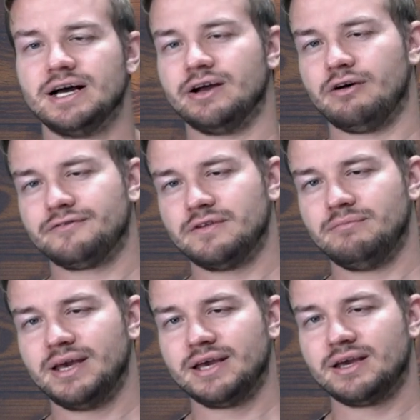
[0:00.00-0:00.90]
I often
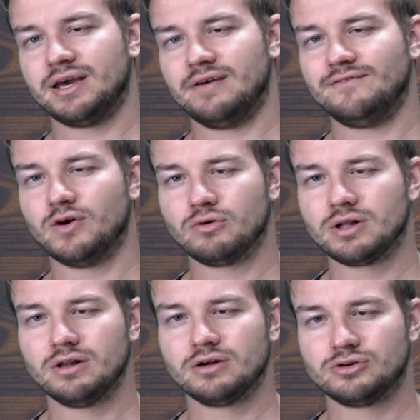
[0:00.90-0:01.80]
make a
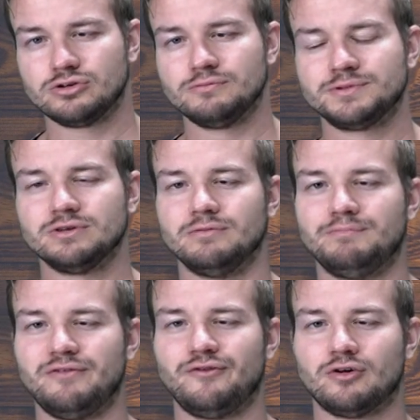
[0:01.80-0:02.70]
vocal group, so
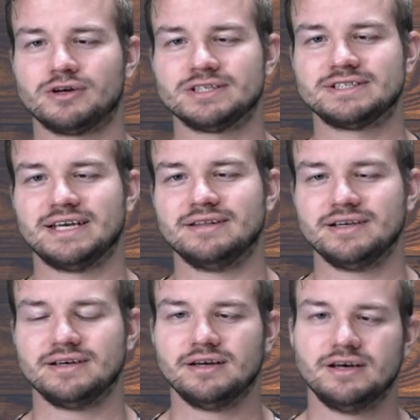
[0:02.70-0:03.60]
before
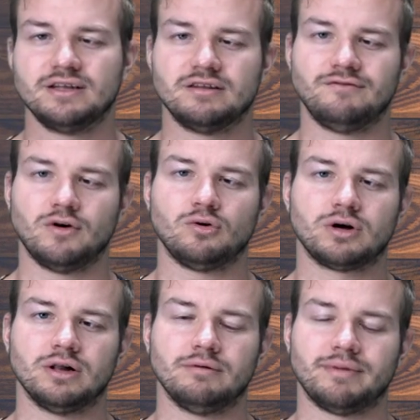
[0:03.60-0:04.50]
sending the
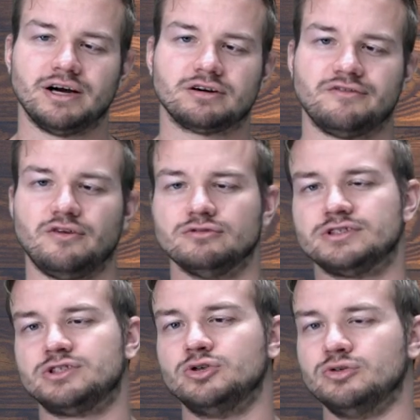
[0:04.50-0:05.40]
vocal
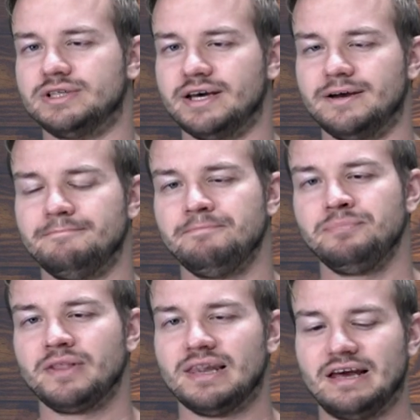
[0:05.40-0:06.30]
microphones to the
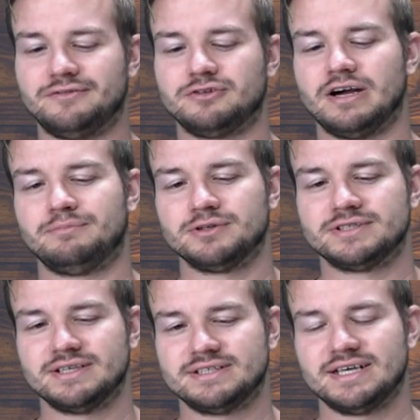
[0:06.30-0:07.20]
left-right
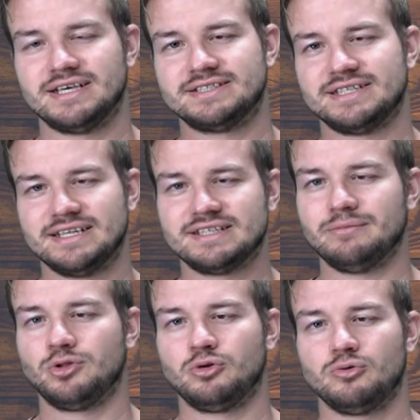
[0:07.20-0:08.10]
processing, I send
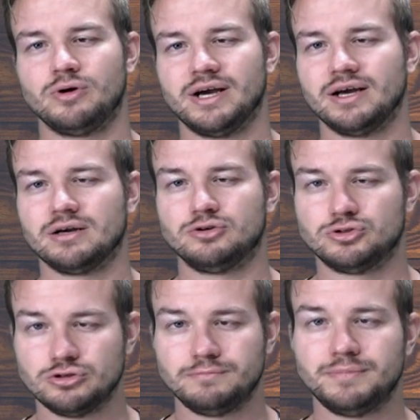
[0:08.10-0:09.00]
them through a
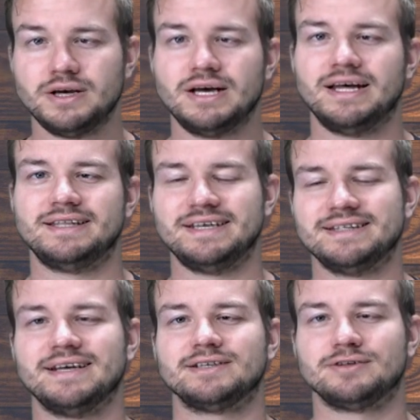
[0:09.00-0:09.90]
group, and
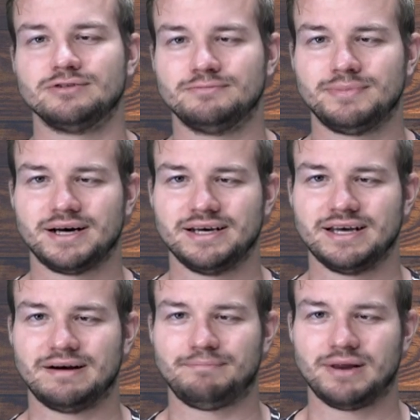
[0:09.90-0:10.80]
in that group I
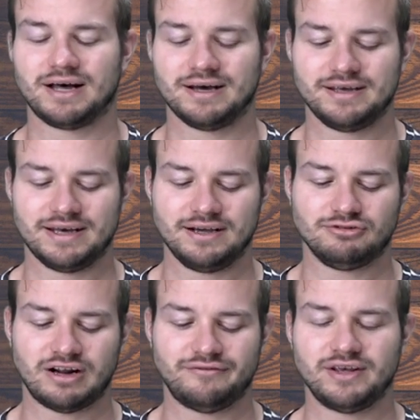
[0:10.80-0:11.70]
apply a
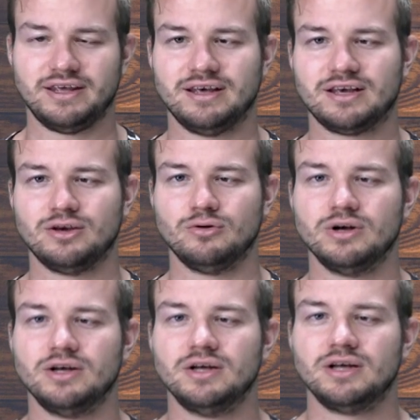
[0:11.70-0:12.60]
graphic EQ,
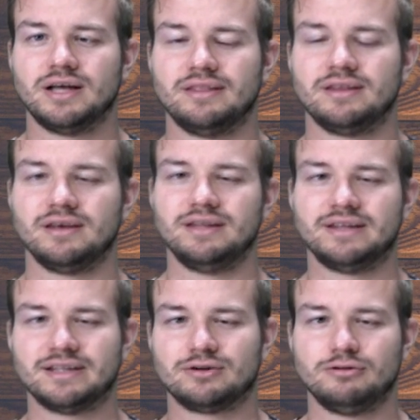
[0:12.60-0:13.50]
and in
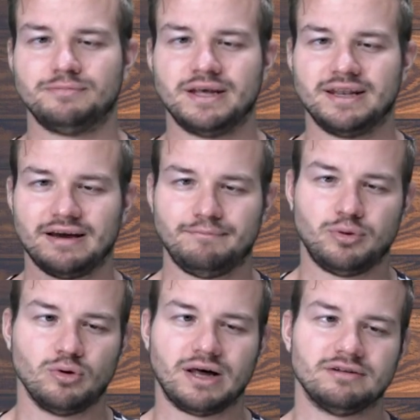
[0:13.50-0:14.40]
that group then I
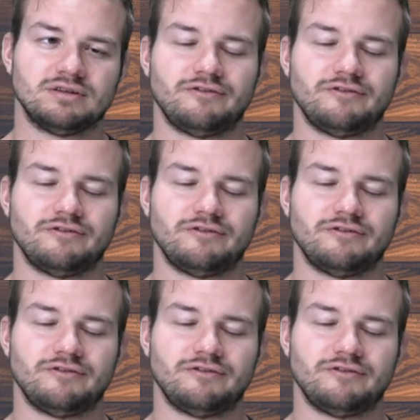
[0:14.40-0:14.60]
pull out the